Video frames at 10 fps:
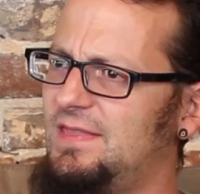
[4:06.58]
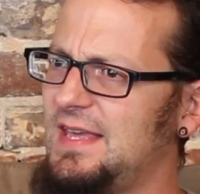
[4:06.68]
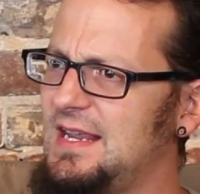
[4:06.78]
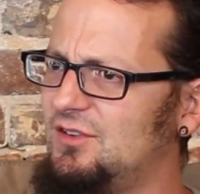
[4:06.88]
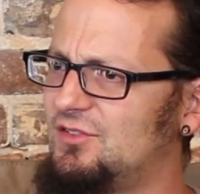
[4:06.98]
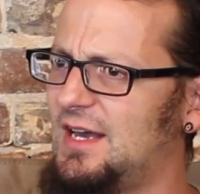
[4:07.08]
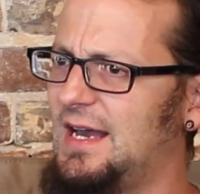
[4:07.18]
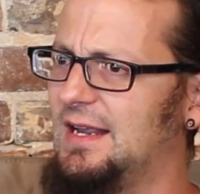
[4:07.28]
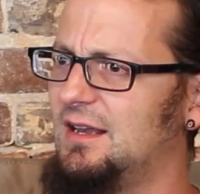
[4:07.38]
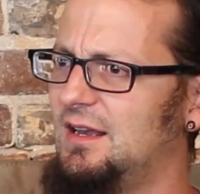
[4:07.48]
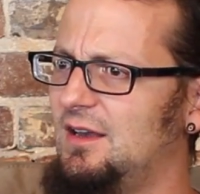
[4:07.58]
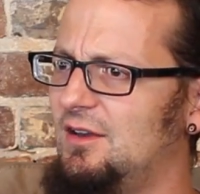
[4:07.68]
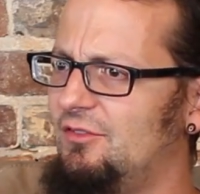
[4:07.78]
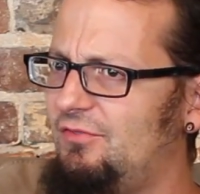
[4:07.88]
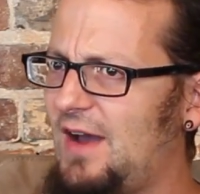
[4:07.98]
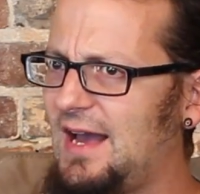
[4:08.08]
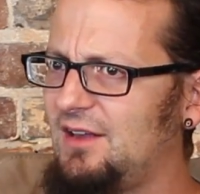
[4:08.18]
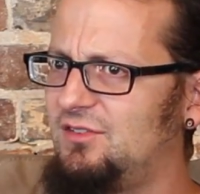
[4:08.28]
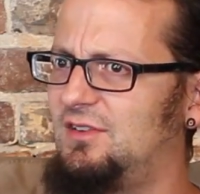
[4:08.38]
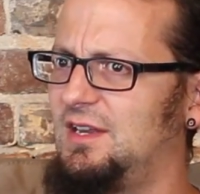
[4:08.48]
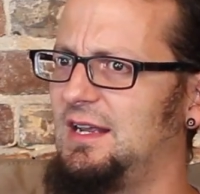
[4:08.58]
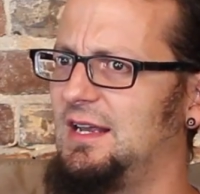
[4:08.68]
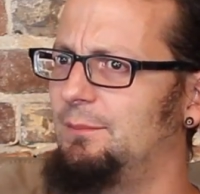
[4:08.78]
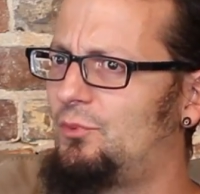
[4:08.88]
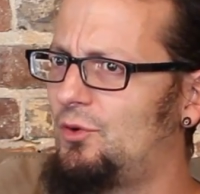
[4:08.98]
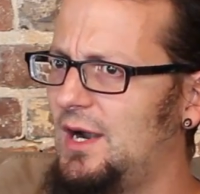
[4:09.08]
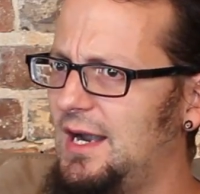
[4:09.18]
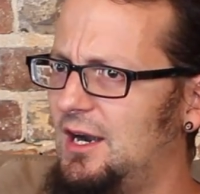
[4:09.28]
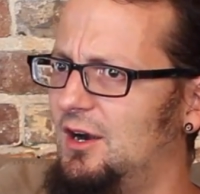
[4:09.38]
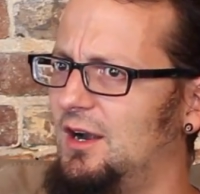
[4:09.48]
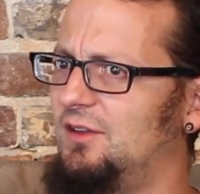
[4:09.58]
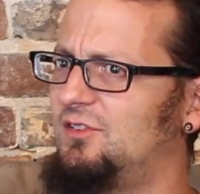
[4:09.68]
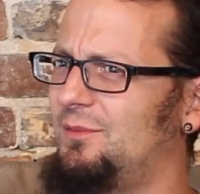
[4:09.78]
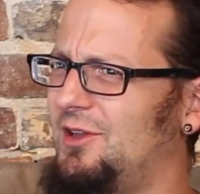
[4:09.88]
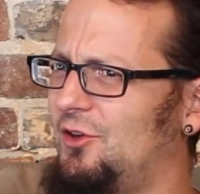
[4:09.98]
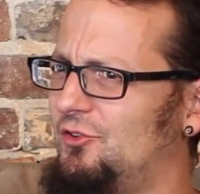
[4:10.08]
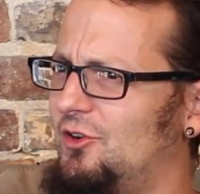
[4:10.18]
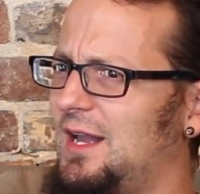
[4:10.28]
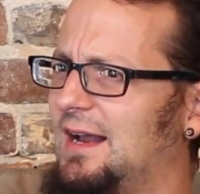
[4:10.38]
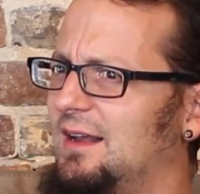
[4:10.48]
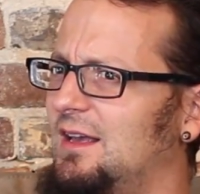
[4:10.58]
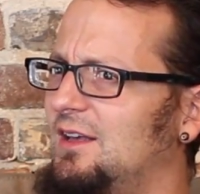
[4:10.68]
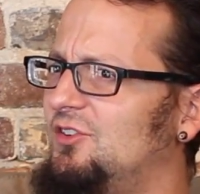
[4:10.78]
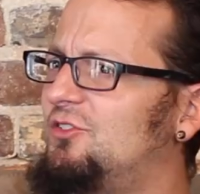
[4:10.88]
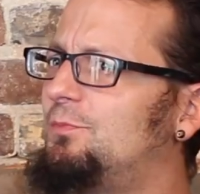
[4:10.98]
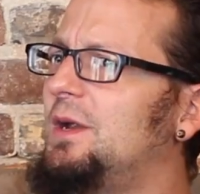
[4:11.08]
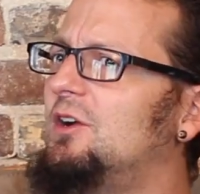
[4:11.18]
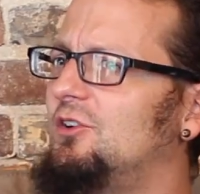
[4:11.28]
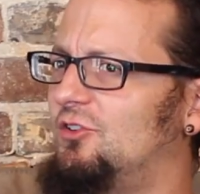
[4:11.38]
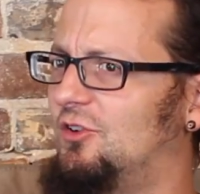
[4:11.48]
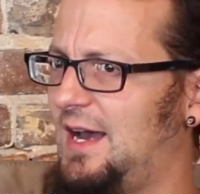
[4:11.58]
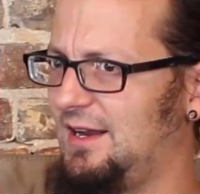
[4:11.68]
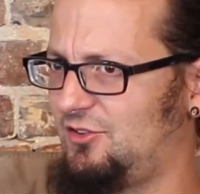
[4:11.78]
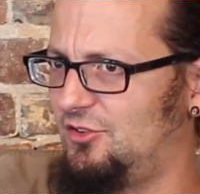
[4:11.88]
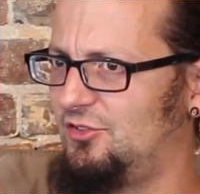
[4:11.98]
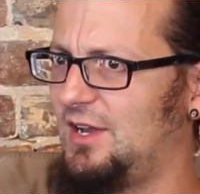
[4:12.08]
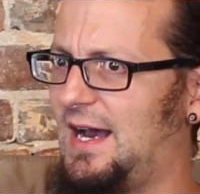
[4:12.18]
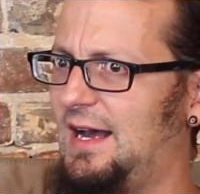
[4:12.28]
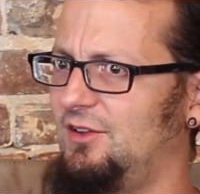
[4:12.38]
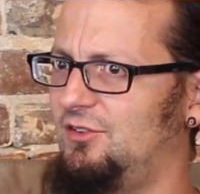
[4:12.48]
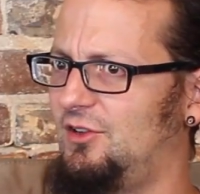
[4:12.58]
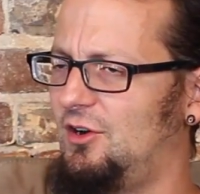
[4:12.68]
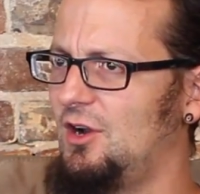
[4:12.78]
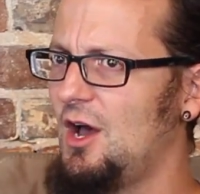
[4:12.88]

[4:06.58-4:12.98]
things like fasting and prayer, and some of those are like spiritual exercise. They're